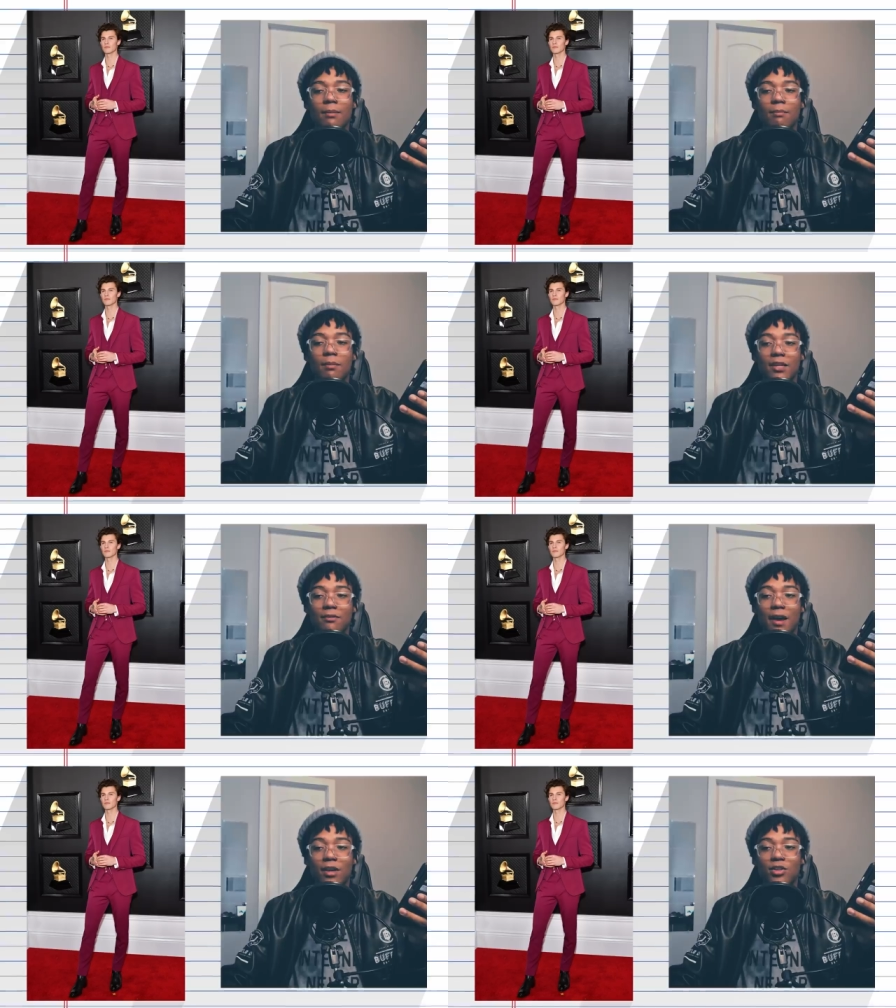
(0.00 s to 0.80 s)
men's
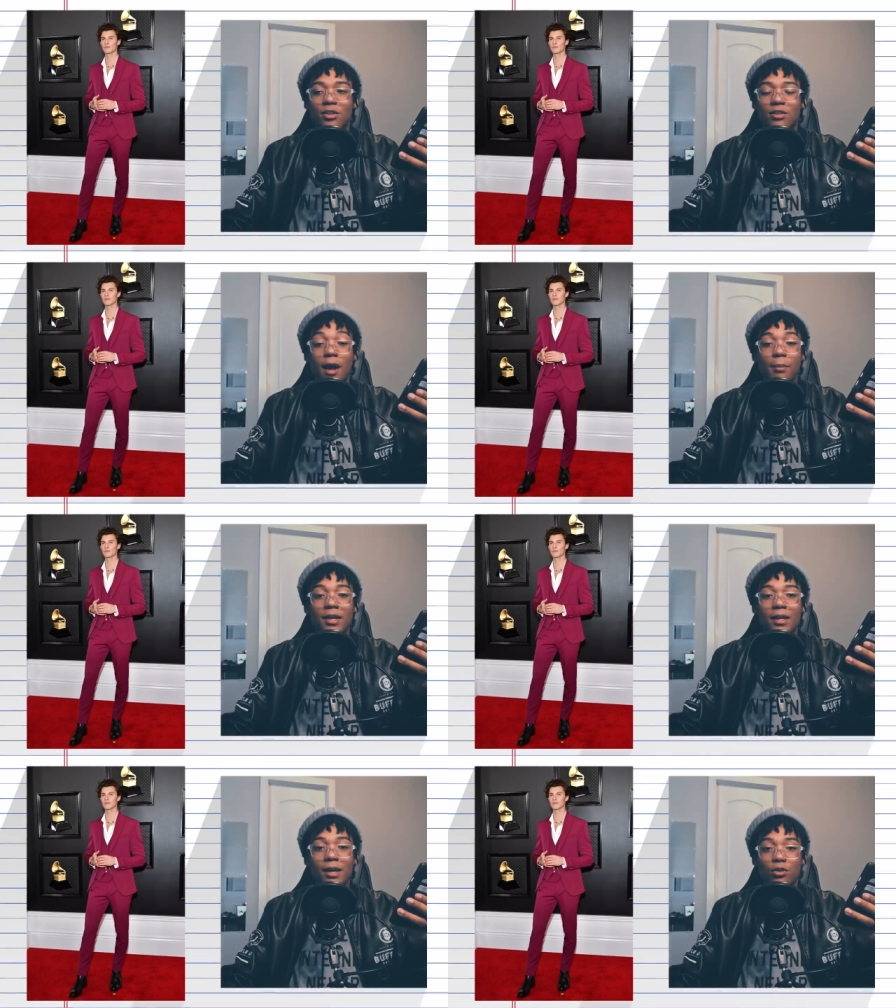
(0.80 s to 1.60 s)
fashion stopped
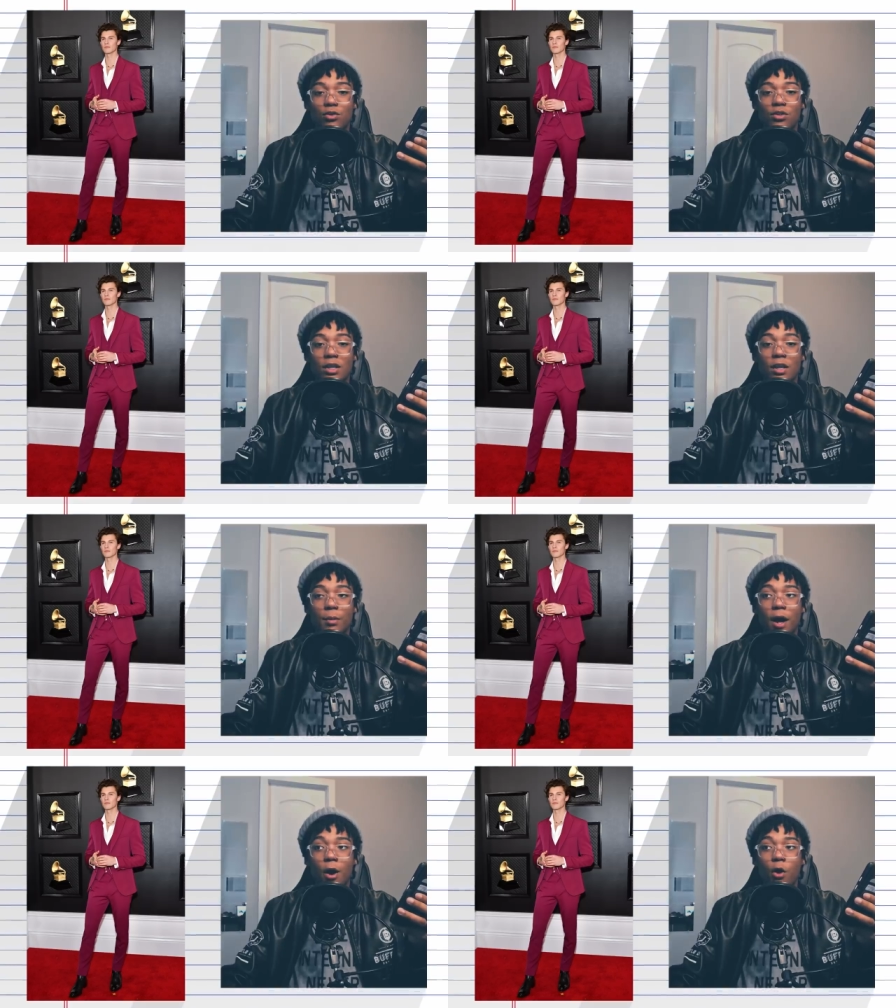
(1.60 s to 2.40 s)
being interesting
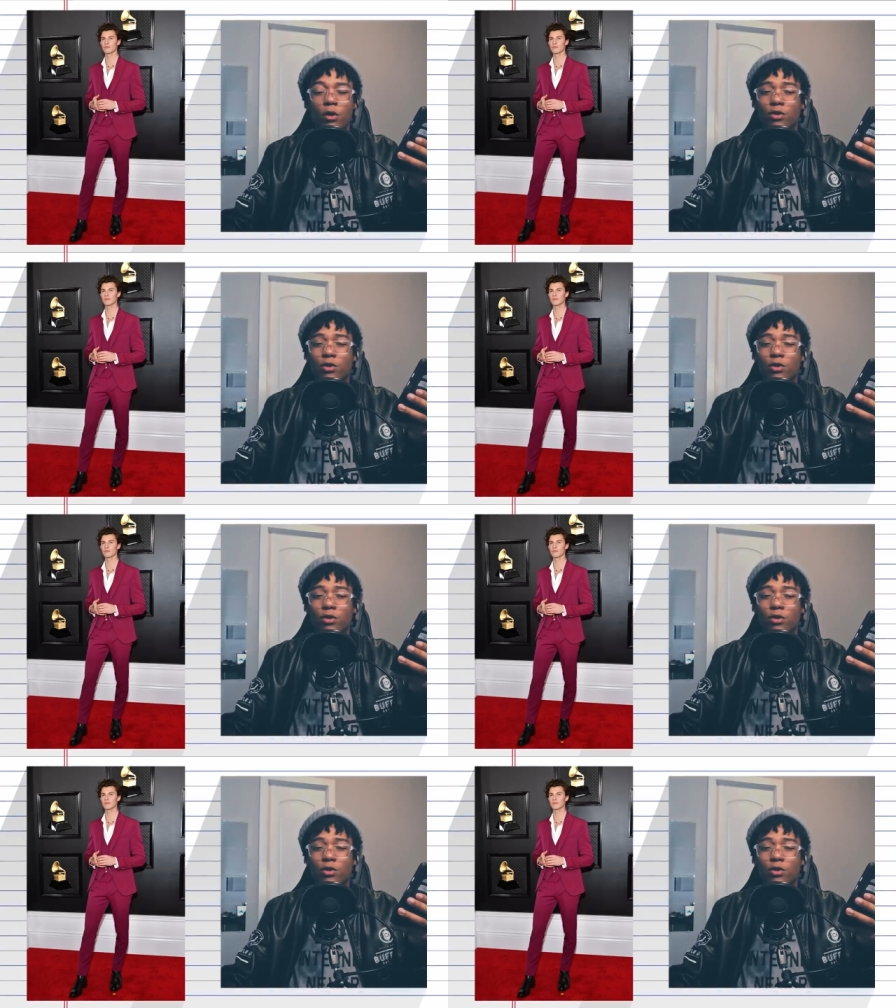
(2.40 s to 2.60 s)
about